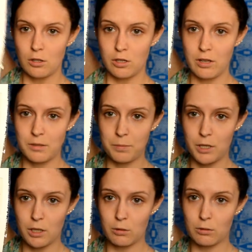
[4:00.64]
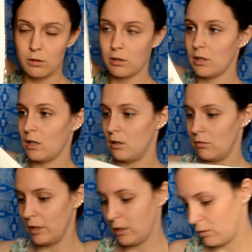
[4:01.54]
So that's pretty cool, because I don't
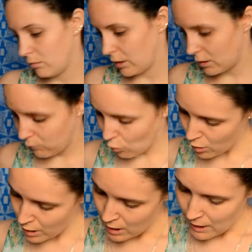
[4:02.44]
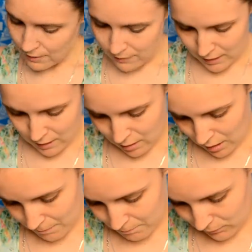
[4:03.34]
really know what that's for. And then,
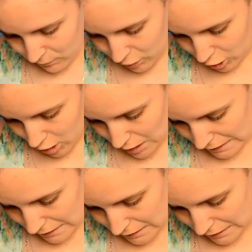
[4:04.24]
and then